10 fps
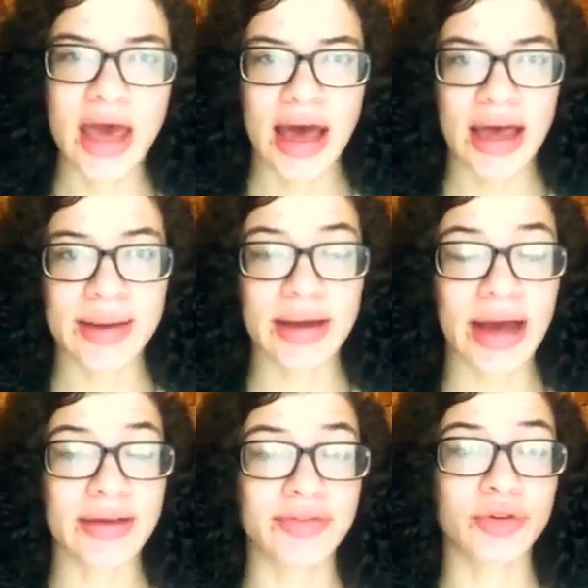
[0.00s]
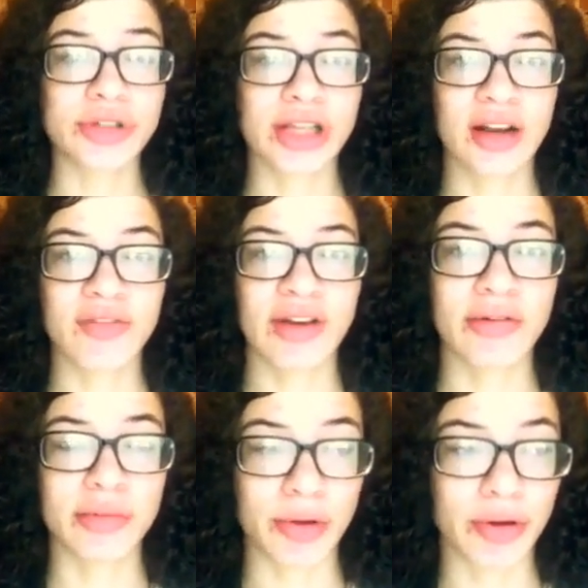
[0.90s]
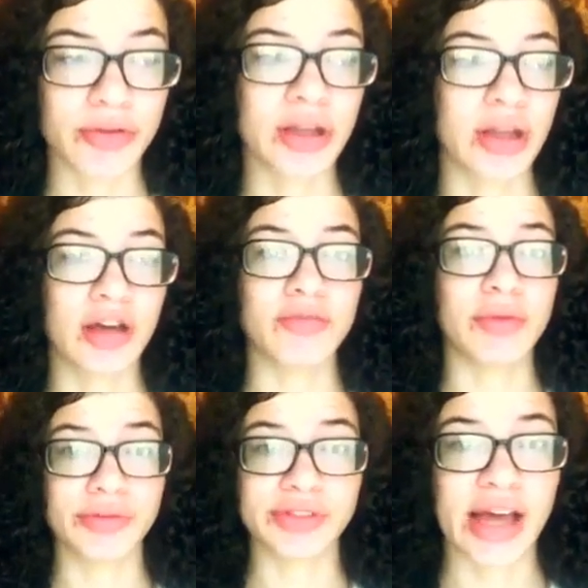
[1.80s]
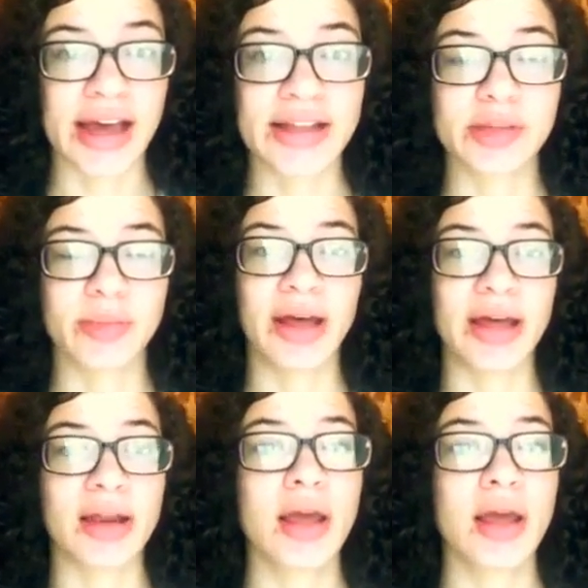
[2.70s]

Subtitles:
I of course identify with both and love both sides, but